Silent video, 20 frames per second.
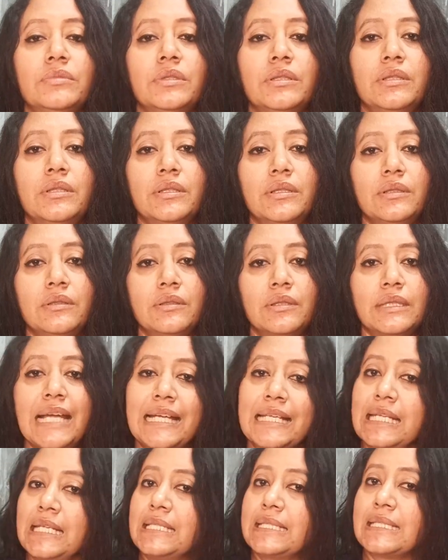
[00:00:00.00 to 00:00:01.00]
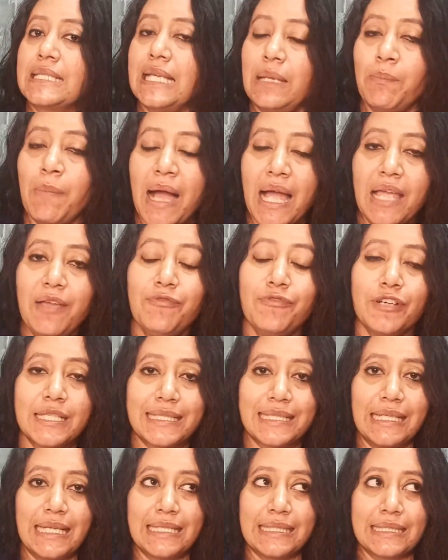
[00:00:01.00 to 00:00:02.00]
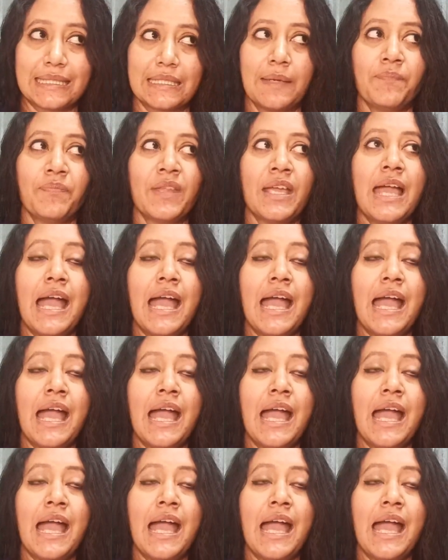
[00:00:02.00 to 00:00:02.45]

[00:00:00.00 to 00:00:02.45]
That is in my first list.